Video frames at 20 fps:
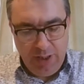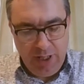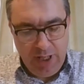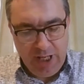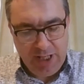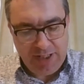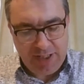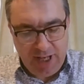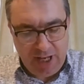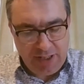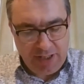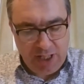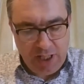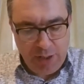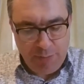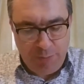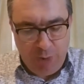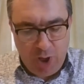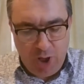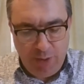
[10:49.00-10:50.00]
It says in the
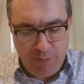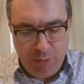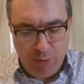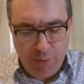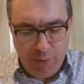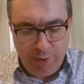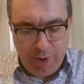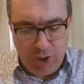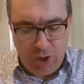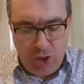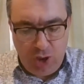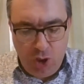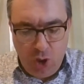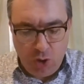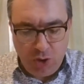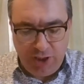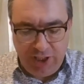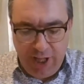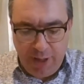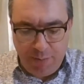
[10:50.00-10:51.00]
Bible,
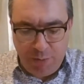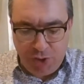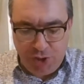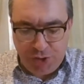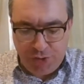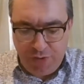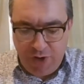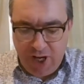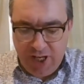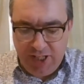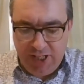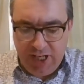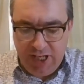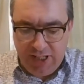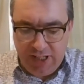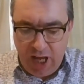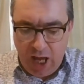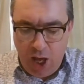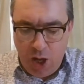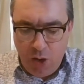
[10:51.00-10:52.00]
God demonstrates
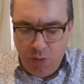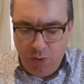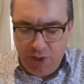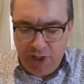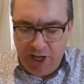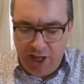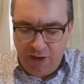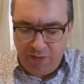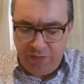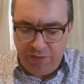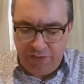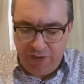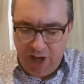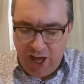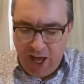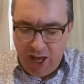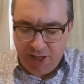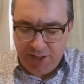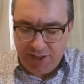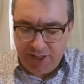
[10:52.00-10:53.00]
his own love for
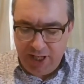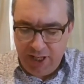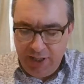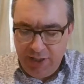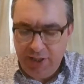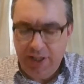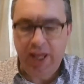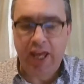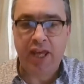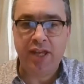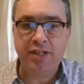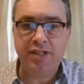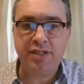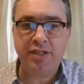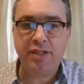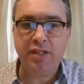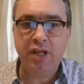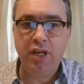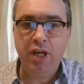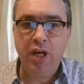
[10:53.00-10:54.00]
us in
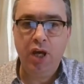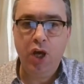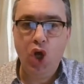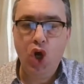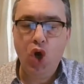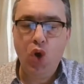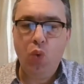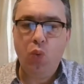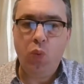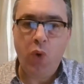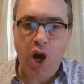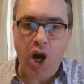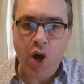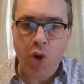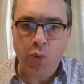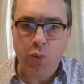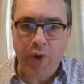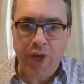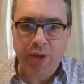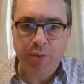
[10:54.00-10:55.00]
this. While
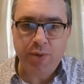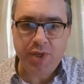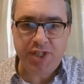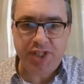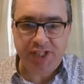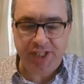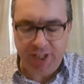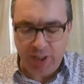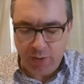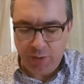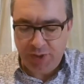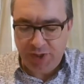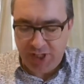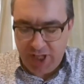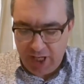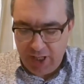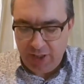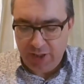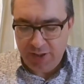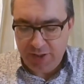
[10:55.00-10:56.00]
we were still
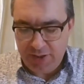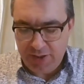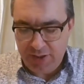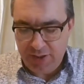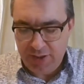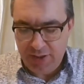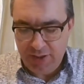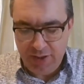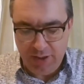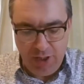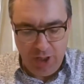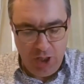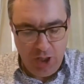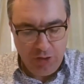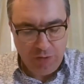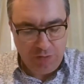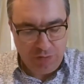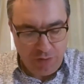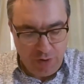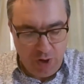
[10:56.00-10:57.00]
sinners,
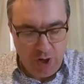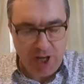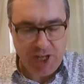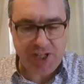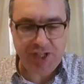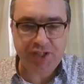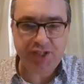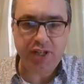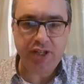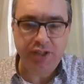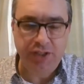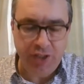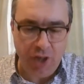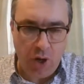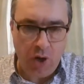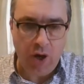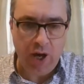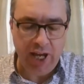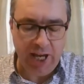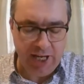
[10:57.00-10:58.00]
Christ
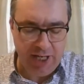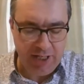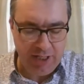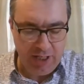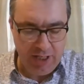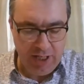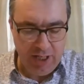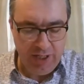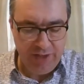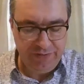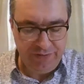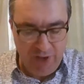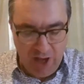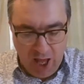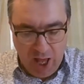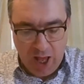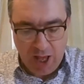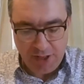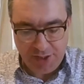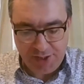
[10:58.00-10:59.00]
died for
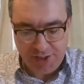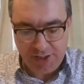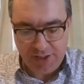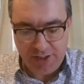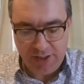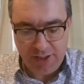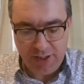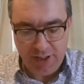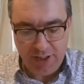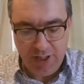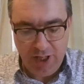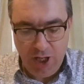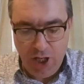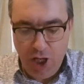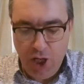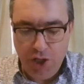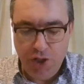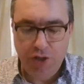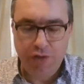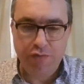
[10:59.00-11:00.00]
us.
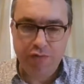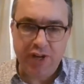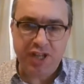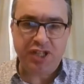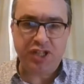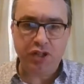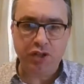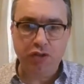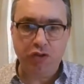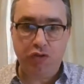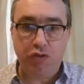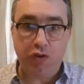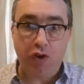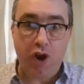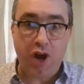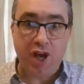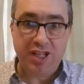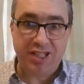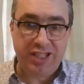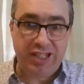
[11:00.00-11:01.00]
The risen
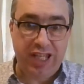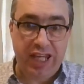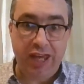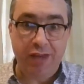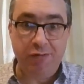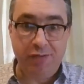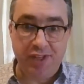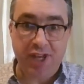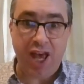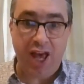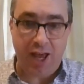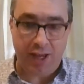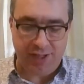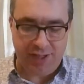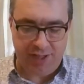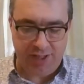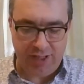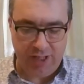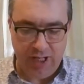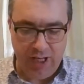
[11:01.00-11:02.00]
Christ gives
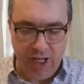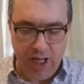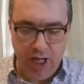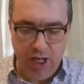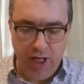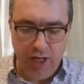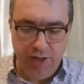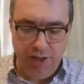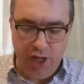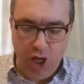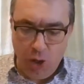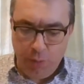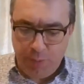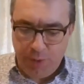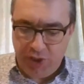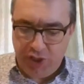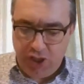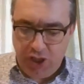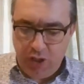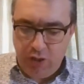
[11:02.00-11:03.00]
us the
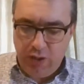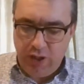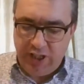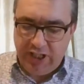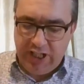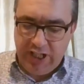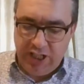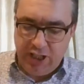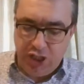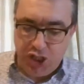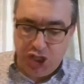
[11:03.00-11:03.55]
opportunity to